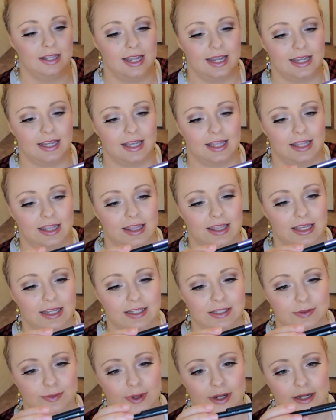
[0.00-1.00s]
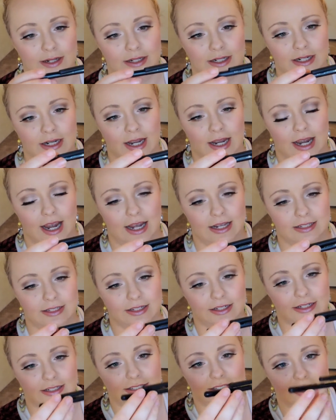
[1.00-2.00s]
like this one, as
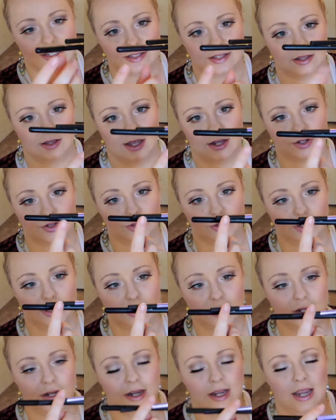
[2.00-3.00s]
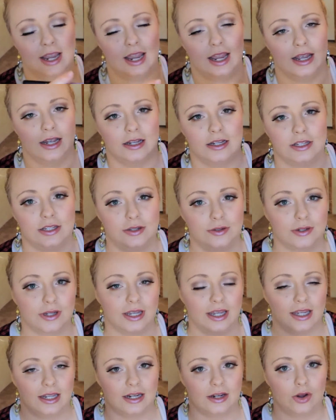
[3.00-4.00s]
you can see it's a lot shorter, you
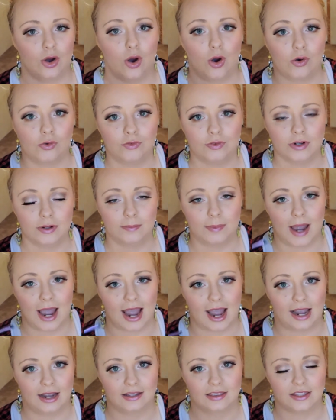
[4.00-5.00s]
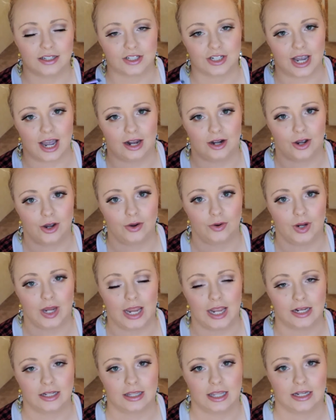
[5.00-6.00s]
can overpack the shadow
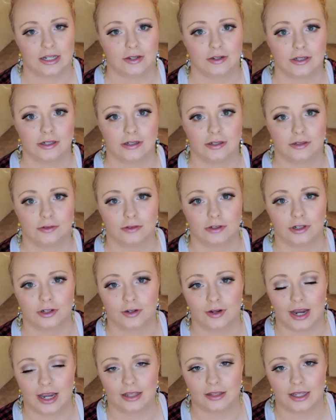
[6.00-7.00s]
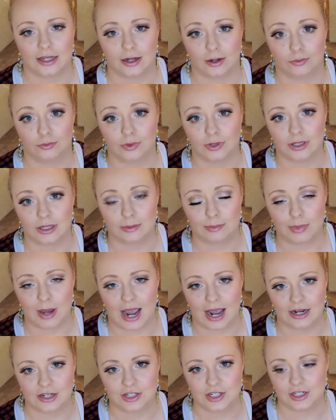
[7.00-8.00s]
and then you can create like a really
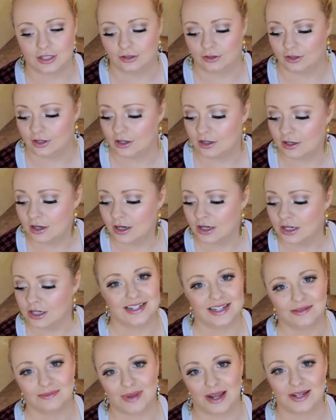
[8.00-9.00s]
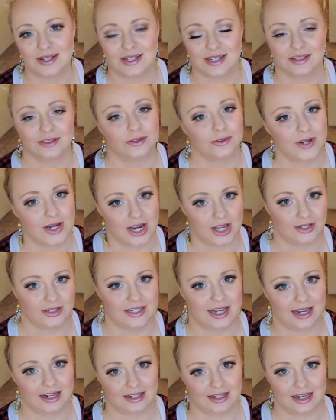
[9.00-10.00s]
patchy look. I did mention the Real
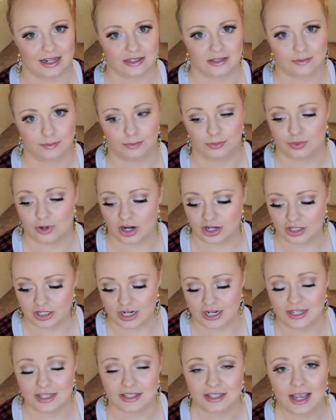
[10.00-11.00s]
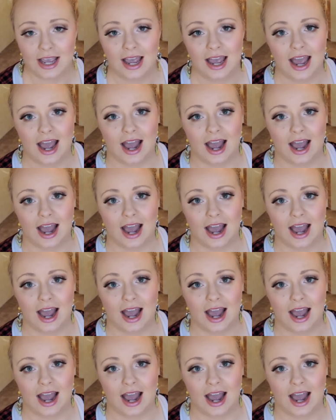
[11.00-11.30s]
Techniques brushes.